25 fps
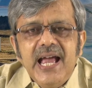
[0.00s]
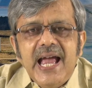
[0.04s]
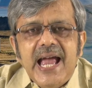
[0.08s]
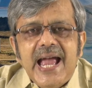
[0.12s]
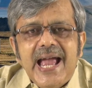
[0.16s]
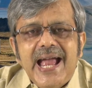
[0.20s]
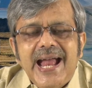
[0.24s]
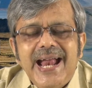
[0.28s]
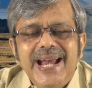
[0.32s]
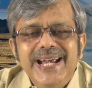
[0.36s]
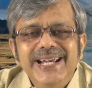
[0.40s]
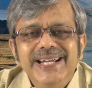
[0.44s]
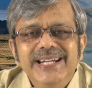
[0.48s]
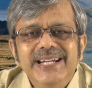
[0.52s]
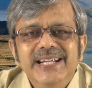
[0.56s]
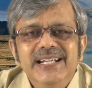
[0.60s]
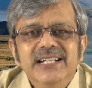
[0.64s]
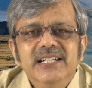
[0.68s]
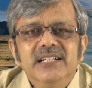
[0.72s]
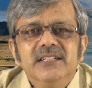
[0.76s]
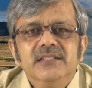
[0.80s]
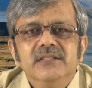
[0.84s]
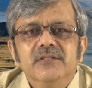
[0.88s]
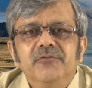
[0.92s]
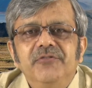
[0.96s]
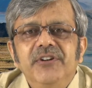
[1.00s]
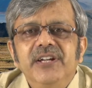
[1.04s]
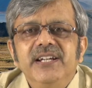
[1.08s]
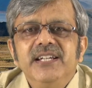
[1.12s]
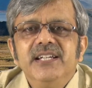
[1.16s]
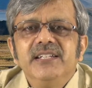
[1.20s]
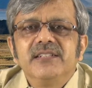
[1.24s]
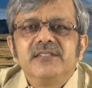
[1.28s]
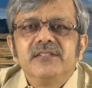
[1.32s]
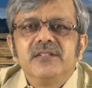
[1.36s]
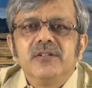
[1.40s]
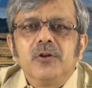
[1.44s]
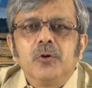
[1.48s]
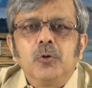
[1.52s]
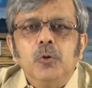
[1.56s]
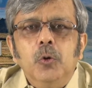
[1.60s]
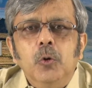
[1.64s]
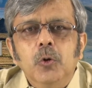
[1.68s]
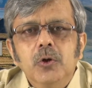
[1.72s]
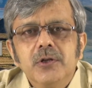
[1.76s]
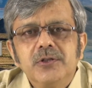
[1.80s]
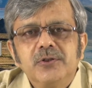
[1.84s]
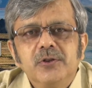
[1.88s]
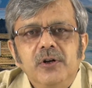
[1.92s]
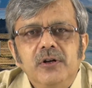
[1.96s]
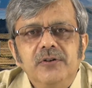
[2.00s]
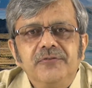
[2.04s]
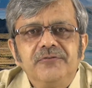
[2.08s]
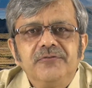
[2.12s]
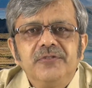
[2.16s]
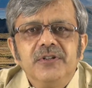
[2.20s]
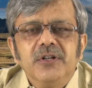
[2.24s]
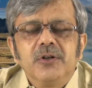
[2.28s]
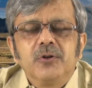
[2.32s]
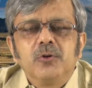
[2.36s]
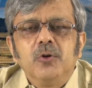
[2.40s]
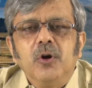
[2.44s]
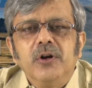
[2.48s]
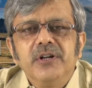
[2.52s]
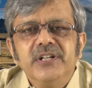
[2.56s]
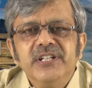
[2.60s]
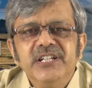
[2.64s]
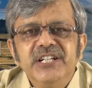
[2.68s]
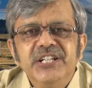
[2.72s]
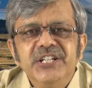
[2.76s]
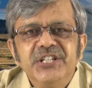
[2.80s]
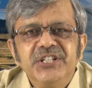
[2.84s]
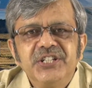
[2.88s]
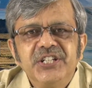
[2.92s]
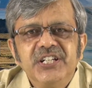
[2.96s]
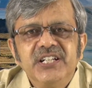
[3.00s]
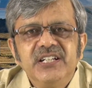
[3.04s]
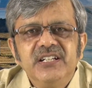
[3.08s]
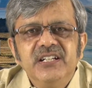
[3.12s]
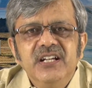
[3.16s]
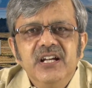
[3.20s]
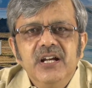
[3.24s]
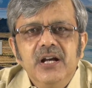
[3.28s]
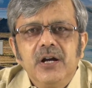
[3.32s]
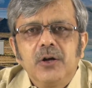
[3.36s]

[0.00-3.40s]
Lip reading: and various roles of coordination,